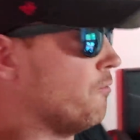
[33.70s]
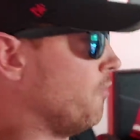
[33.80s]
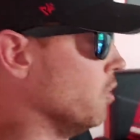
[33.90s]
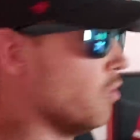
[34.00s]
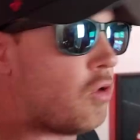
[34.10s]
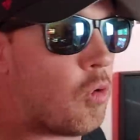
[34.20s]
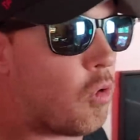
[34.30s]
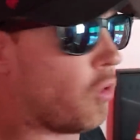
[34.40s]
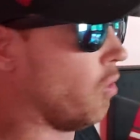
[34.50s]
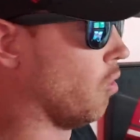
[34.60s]
fluke
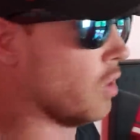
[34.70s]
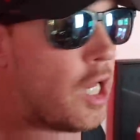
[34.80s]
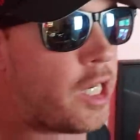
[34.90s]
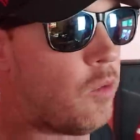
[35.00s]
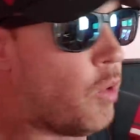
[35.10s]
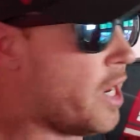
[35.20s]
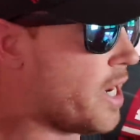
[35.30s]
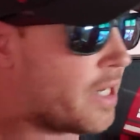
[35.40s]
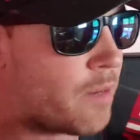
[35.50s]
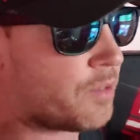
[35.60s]
or a lucky
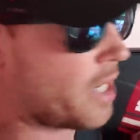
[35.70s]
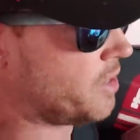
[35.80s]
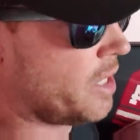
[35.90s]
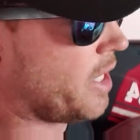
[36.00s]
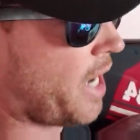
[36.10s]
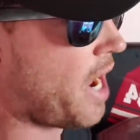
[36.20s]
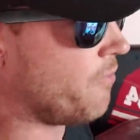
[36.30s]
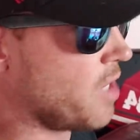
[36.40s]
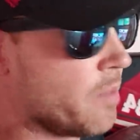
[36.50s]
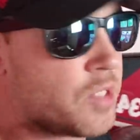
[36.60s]
win. I said it at
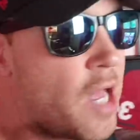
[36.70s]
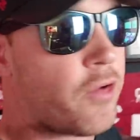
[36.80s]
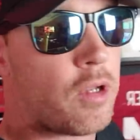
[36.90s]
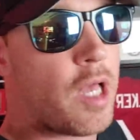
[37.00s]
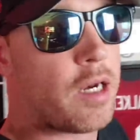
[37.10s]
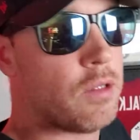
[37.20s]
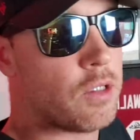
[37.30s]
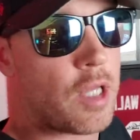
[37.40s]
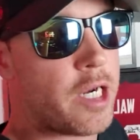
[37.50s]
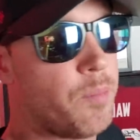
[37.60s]
halftime, South Carolina
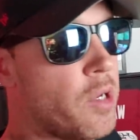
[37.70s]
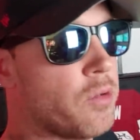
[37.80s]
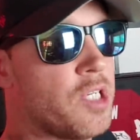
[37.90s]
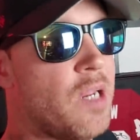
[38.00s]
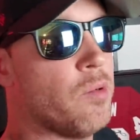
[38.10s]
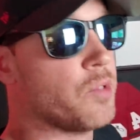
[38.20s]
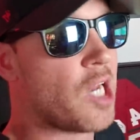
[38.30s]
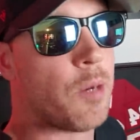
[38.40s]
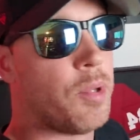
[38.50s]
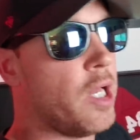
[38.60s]
looked like the better team and was
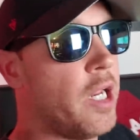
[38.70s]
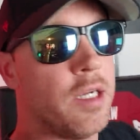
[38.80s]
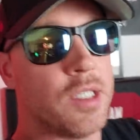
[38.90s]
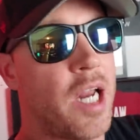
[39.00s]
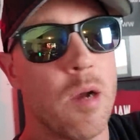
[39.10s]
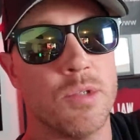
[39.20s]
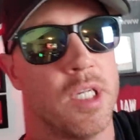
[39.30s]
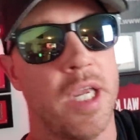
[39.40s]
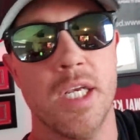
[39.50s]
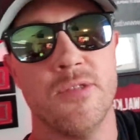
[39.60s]
outplaying us, and that was
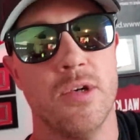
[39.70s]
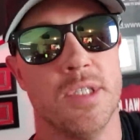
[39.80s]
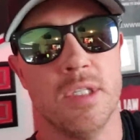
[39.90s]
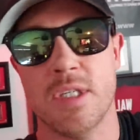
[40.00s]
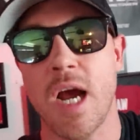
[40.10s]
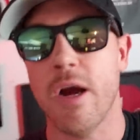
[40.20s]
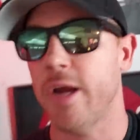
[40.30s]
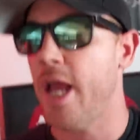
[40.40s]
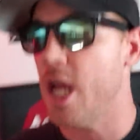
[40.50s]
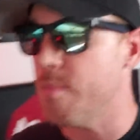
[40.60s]
the case for this
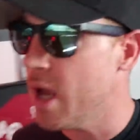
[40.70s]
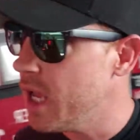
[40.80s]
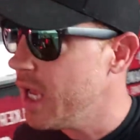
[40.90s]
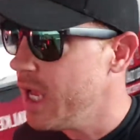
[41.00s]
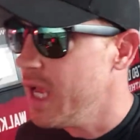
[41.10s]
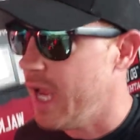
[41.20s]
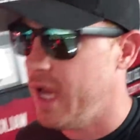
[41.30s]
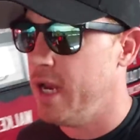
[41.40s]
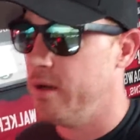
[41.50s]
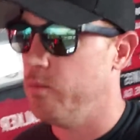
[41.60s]
entire game.
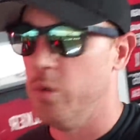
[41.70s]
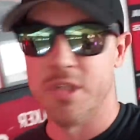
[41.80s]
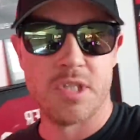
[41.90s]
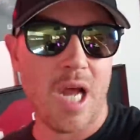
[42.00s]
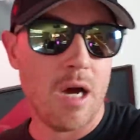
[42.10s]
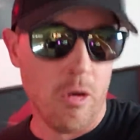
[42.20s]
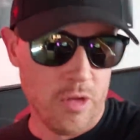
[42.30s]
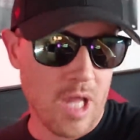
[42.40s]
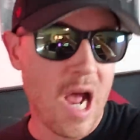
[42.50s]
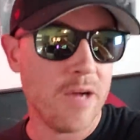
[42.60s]
And when on
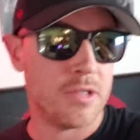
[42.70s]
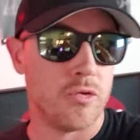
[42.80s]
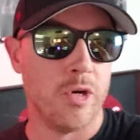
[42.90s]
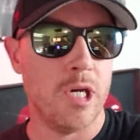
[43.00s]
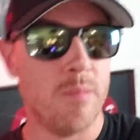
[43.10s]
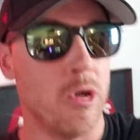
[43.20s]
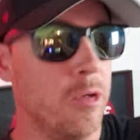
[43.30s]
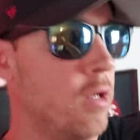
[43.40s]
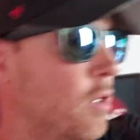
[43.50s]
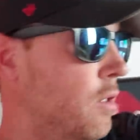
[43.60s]
the live stream
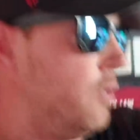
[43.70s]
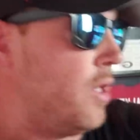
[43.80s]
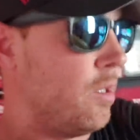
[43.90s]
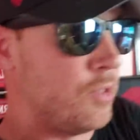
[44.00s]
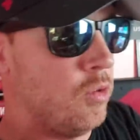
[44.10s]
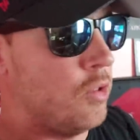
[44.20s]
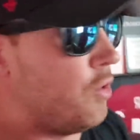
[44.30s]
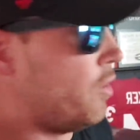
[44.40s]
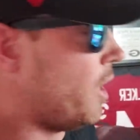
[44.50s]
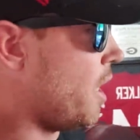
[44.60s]
that I was doing
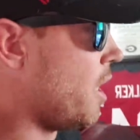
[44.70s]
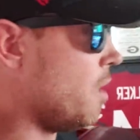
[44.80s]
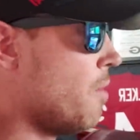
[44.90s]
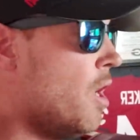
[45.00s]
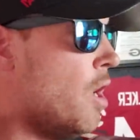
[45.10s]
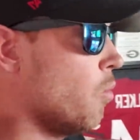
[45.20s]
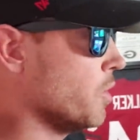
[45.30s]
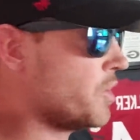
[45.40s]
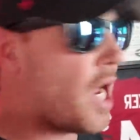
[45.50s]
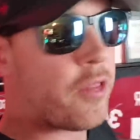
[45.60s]
during the game,
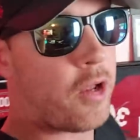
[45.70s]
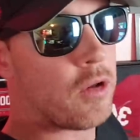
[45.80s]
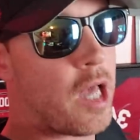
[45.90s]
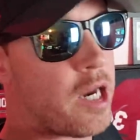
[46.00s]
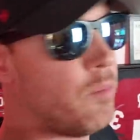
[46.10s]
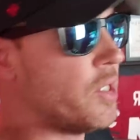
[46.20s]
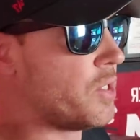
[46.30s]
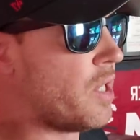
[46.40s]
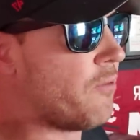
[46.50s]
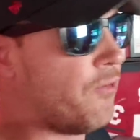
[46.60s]
when South Carolina
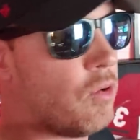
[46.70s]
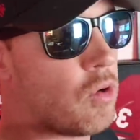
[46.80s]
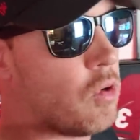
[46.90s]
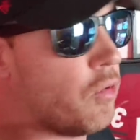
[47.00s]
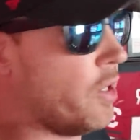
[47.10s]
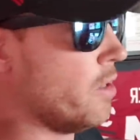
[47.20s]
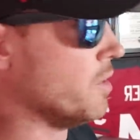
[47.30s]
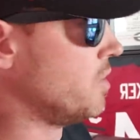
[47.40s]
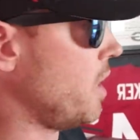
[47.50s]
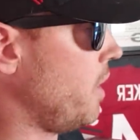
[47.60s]
missed that field goal there in
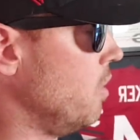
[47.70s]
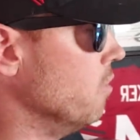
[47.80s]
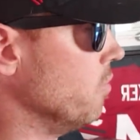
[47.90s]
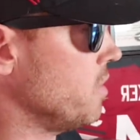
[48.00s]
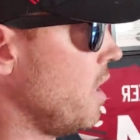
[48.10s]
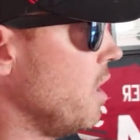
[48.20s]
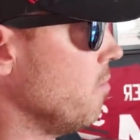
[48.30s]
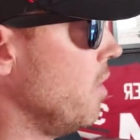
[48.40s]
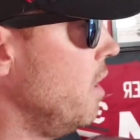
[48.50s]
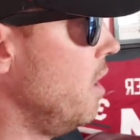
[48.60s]
the second overtime,